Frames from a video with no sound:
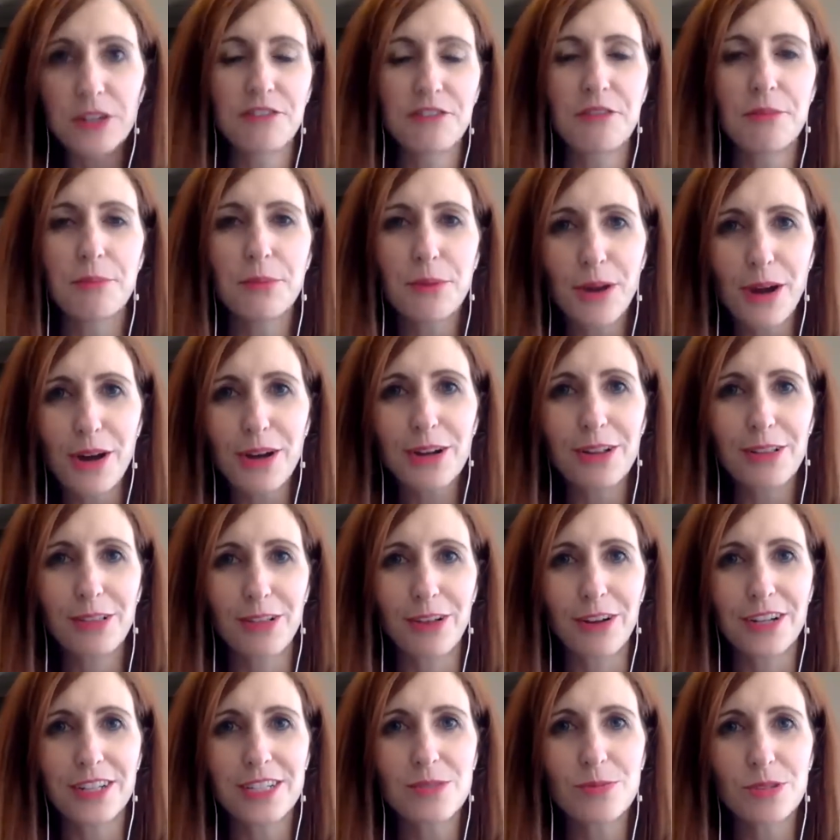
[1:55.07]
product
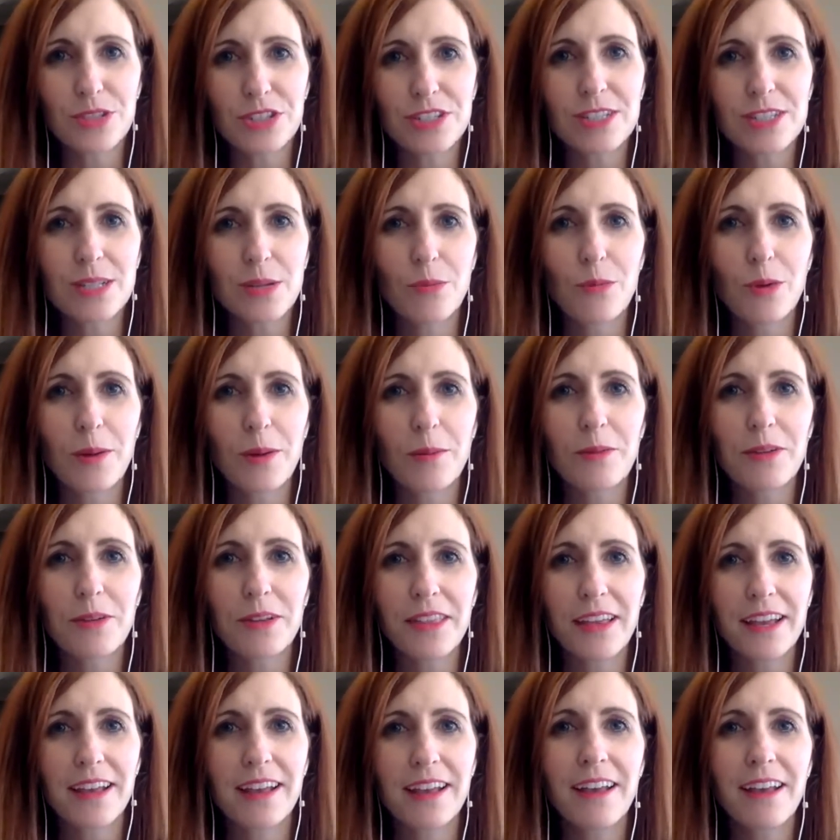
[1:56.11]
launch, which is the one where
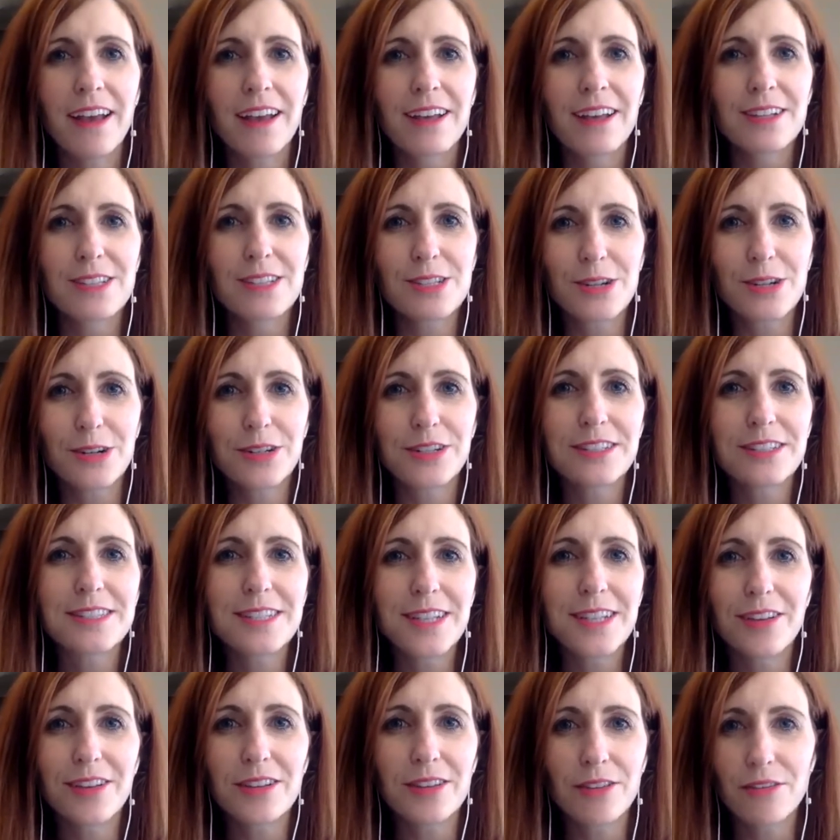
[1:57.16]
they started
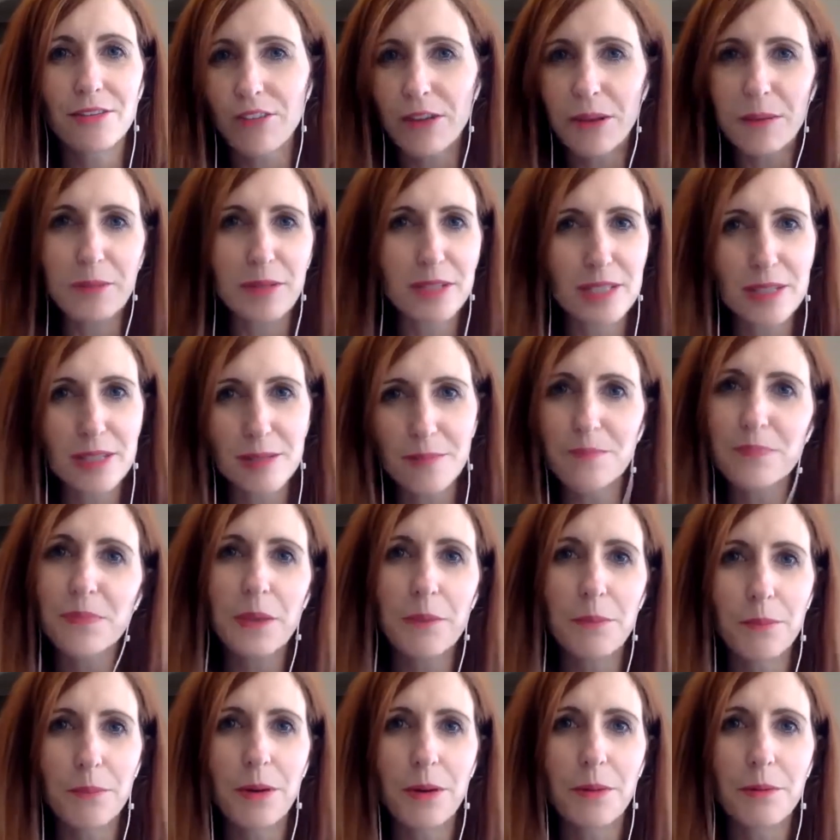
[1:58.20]
selling the famous
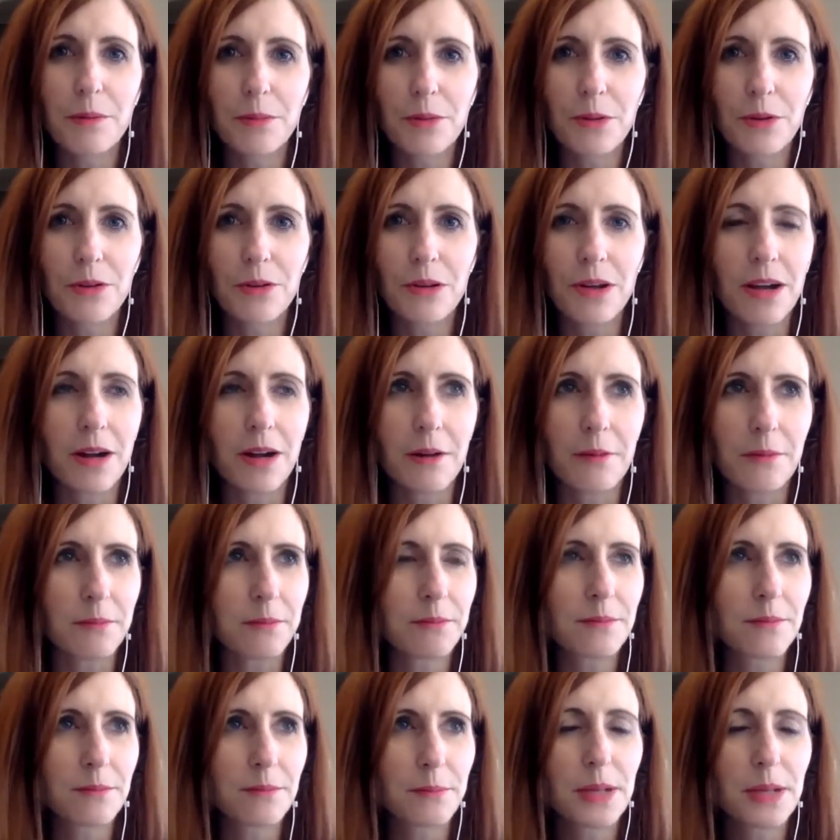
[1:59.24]

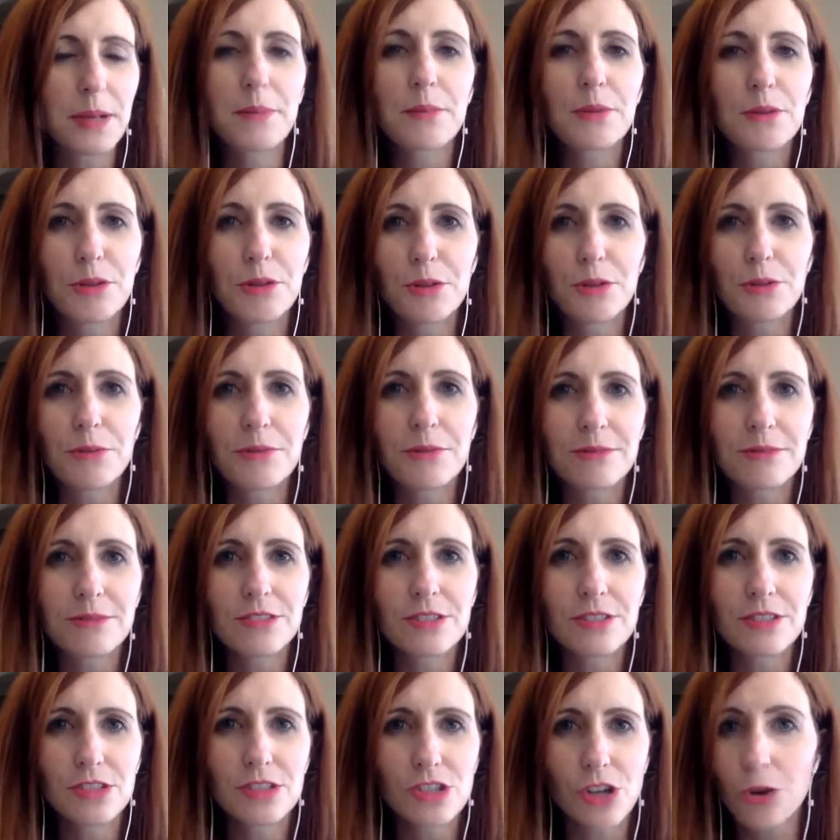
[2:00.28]
bamboo
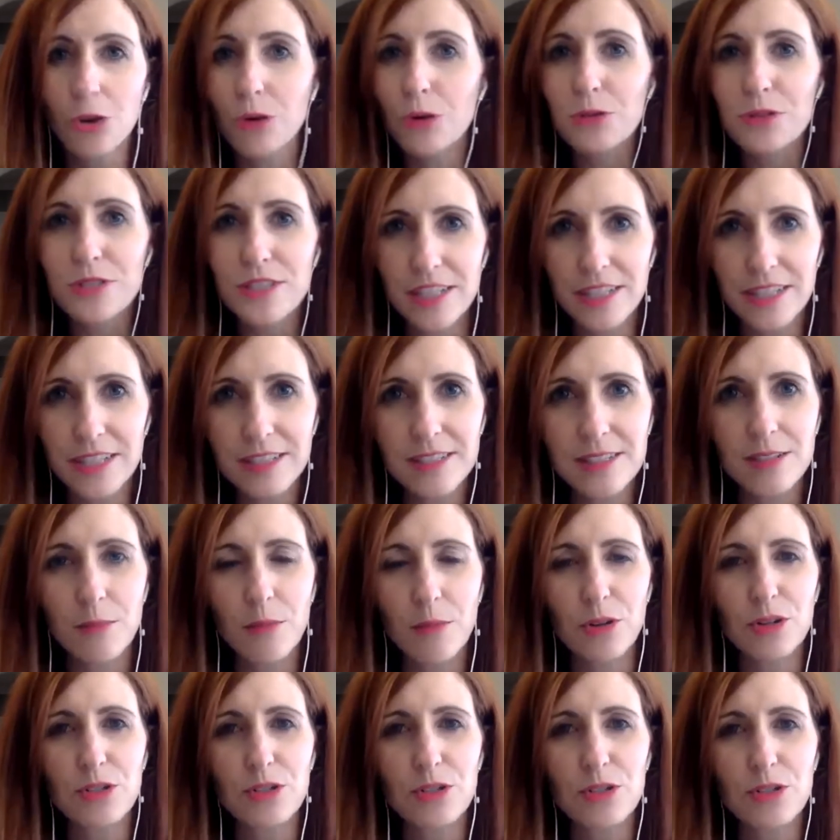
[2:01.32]
jungle sticks, the
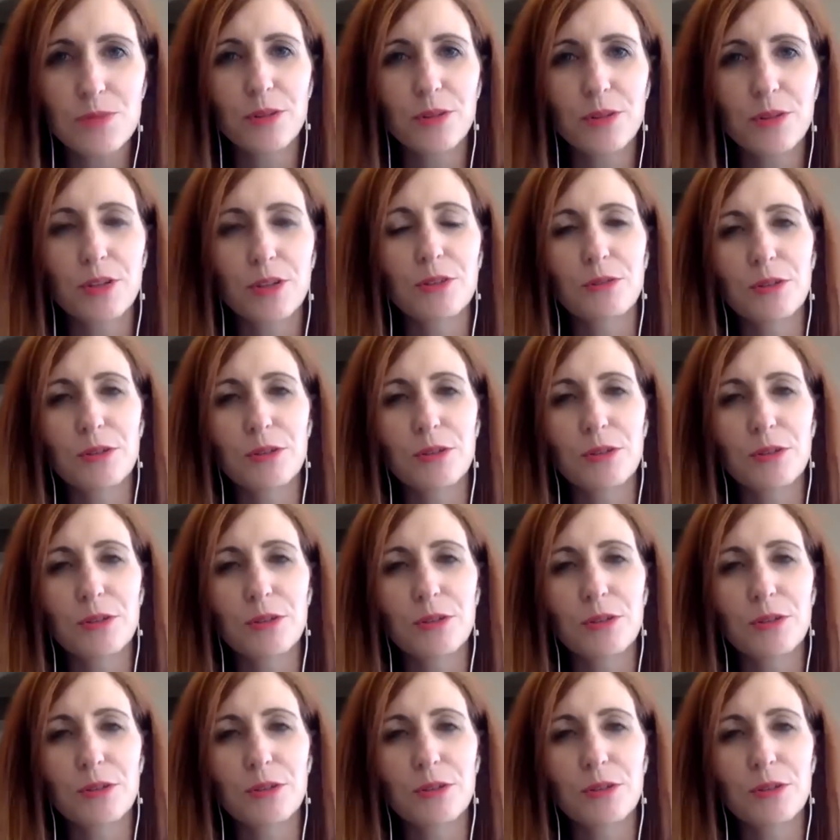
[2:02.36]
marshmallow roasting